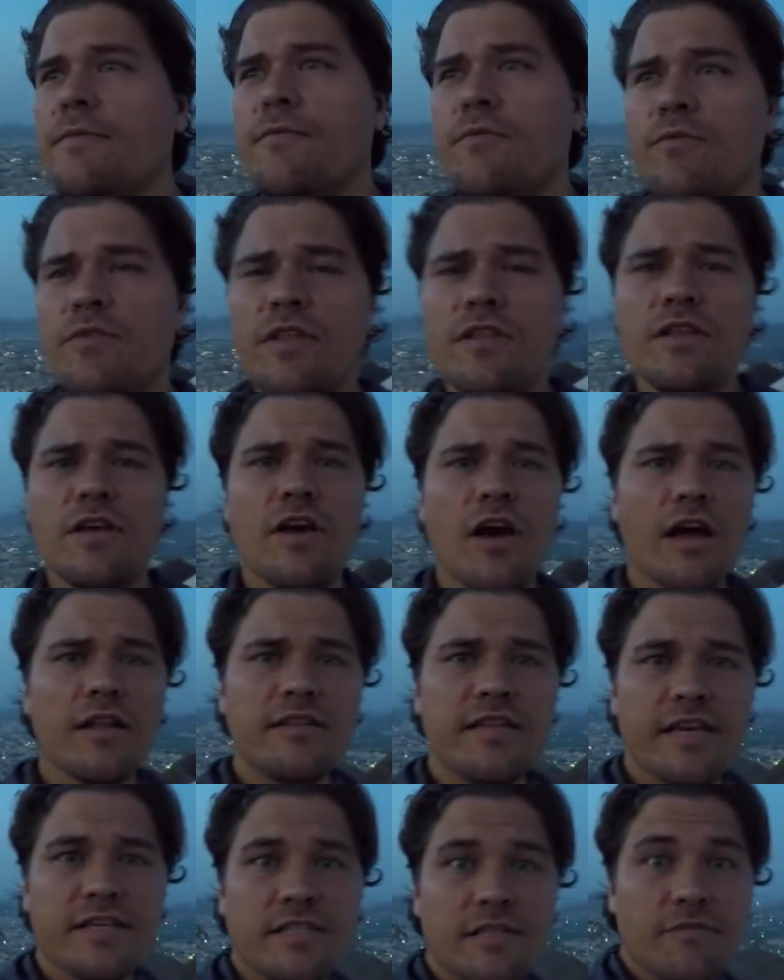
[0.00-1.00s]
within the
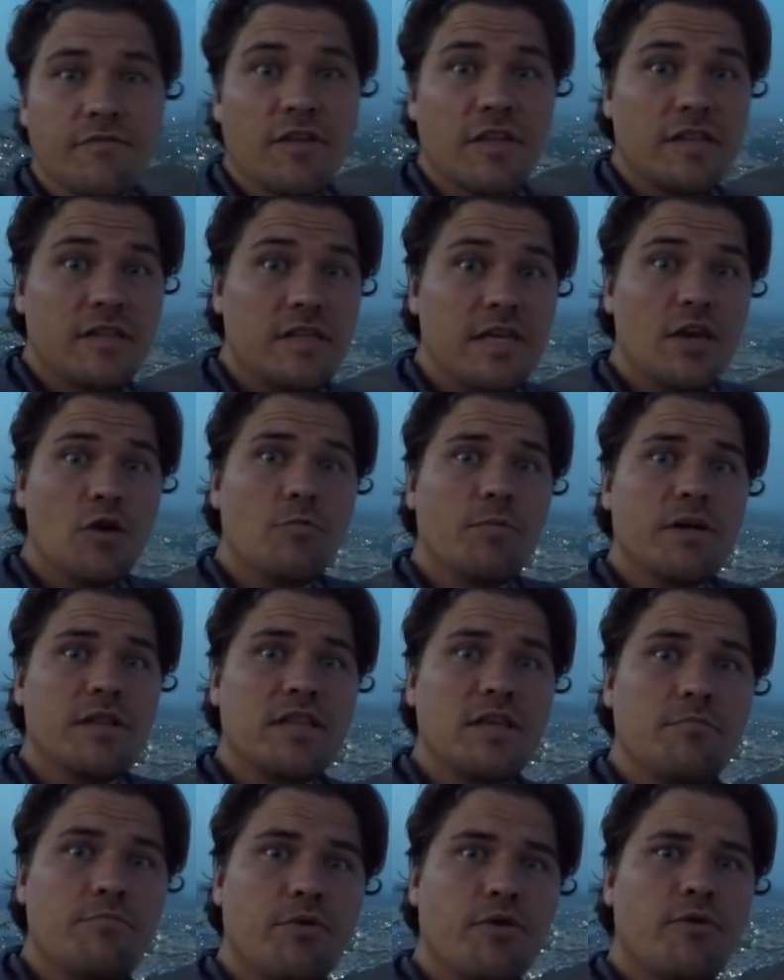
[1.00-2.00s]
context of the
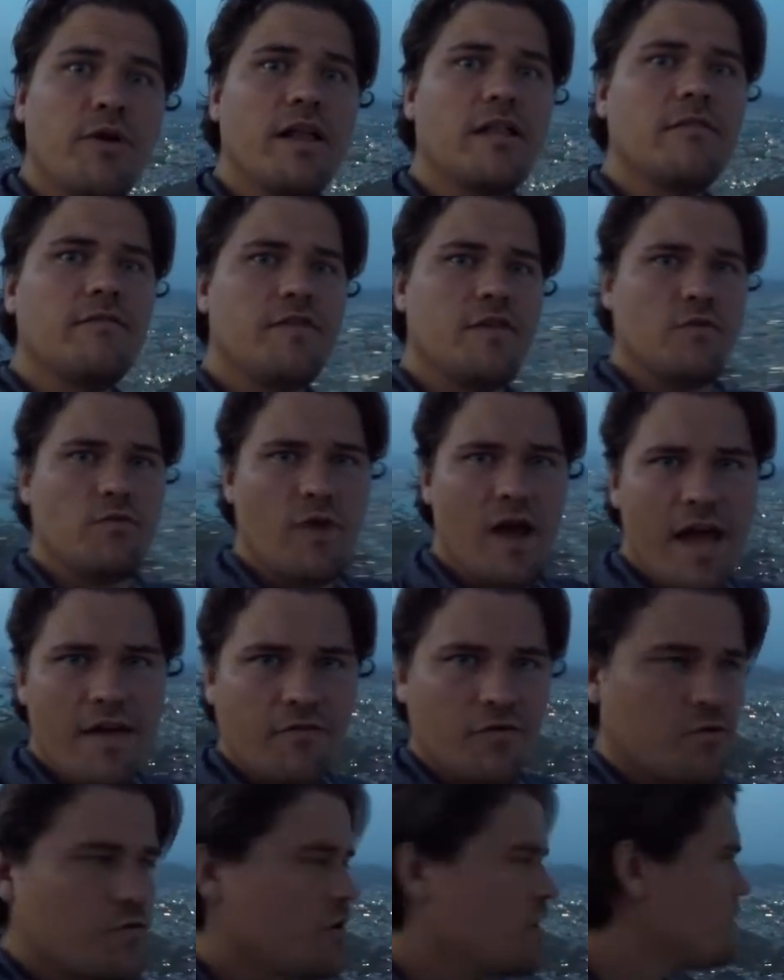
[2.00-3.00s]
Deobandi-Barelvi
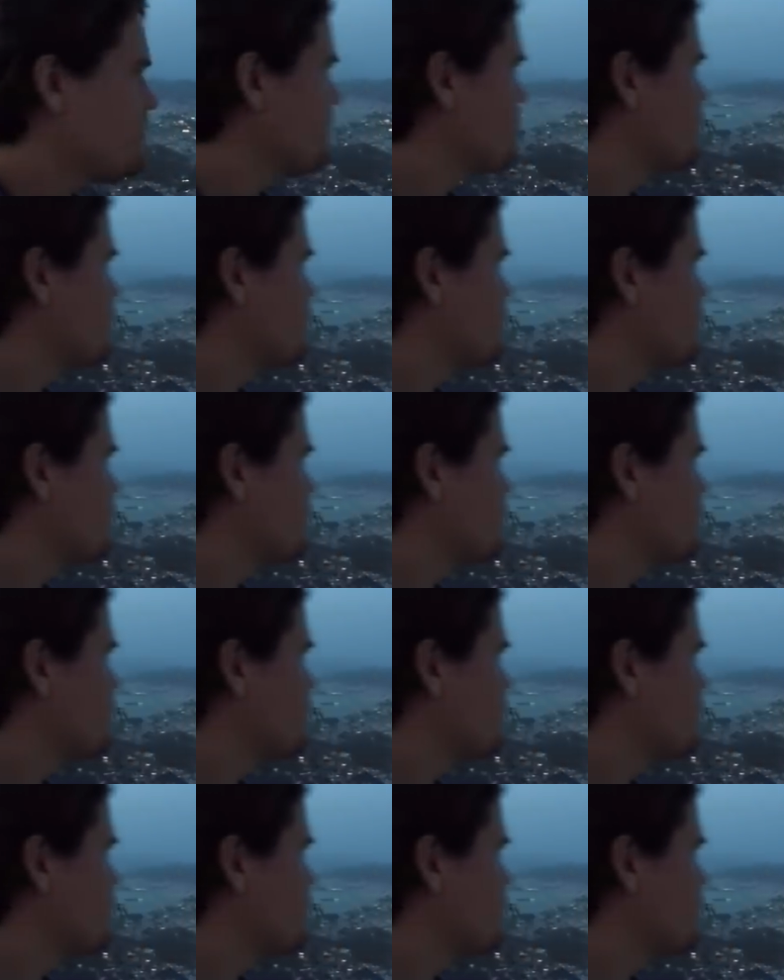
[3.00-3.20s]
rivalry